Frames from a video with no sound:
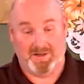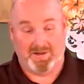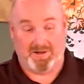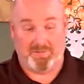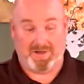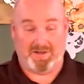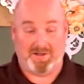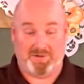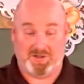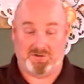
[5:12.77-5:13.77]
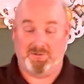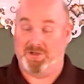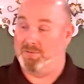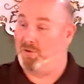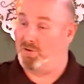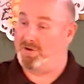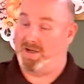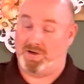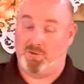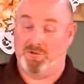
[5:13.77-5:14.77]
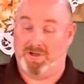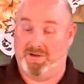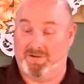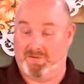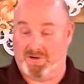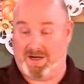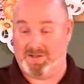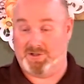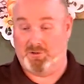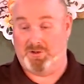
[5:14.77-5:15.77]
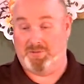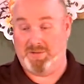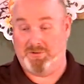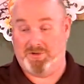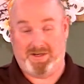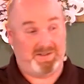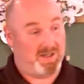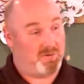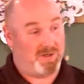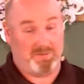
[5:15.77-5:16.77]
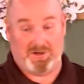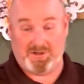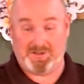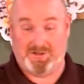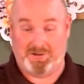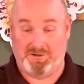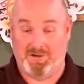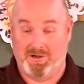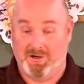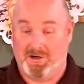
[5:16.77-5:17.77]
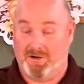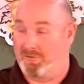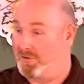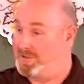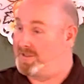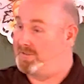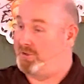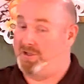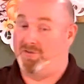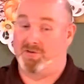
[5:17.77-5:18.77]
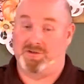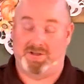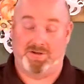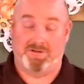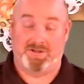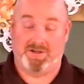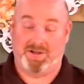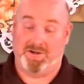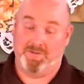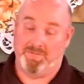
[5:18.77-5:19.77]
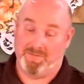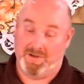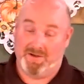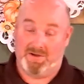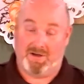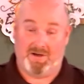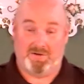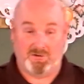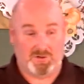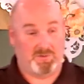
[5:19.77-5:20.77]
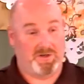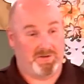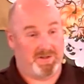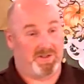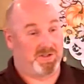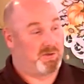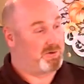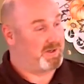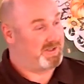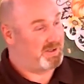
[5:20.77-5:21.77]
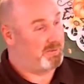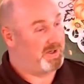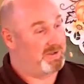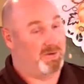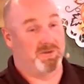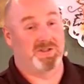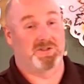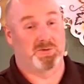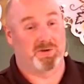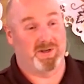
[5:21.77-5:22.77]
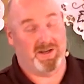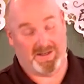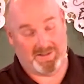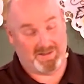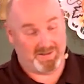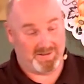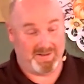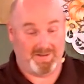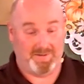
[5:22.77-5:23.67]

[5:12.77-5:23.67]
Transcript: making them extremely important not only for God's holy people in antiquity, but also for us as believers here today. And of course, we know that this story is still being told. This story hasn't ended yet.